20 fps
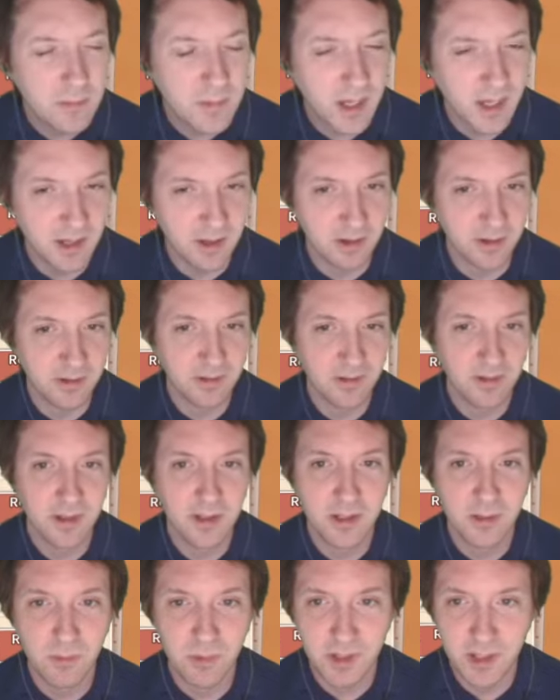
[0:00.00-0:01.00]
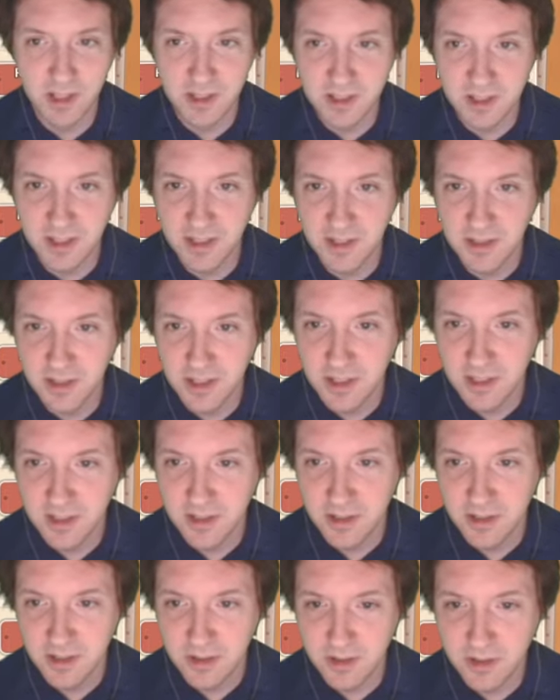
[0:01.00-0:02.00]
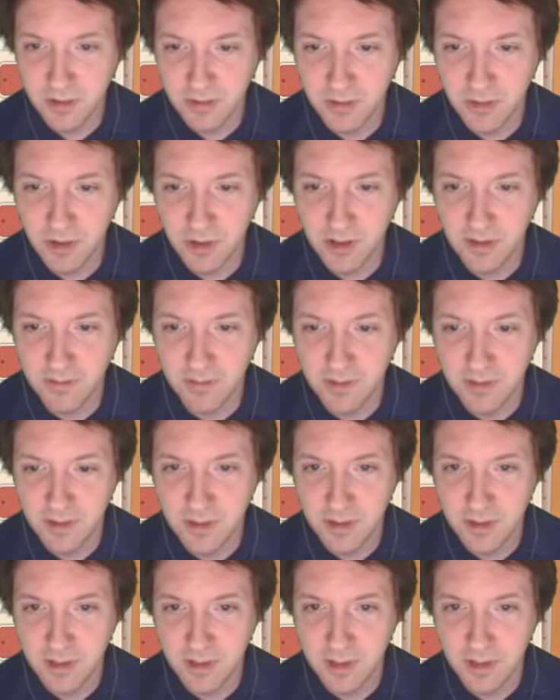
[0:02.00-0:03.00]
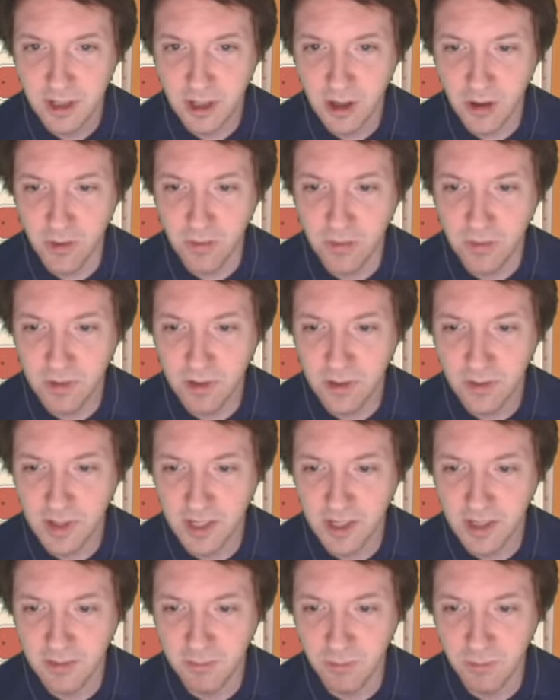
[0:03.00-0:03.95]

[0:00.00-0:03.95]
Hang on, what'd that say? Stone trough. Oh, okay.